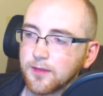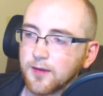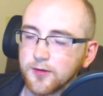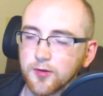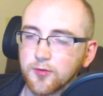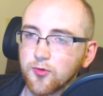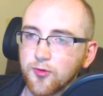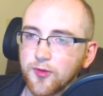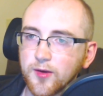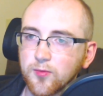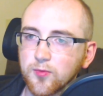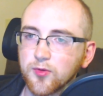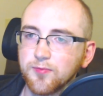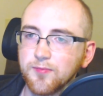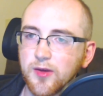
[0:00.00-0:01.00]
Another
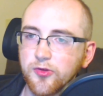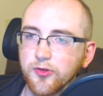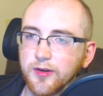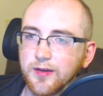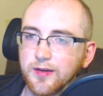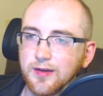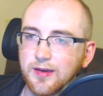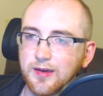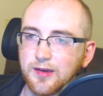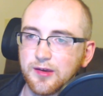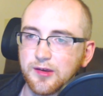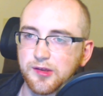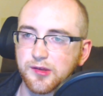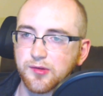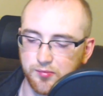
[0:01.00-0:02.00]
thing worth mentioning
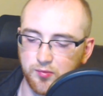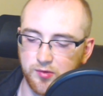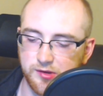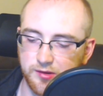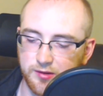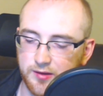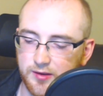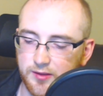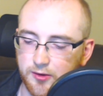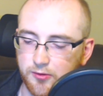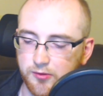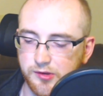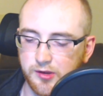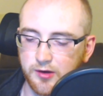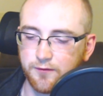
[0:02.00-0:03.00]
is recently there
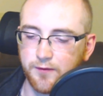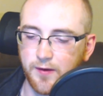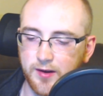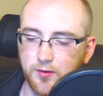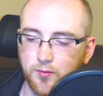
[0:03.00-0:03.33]
was an event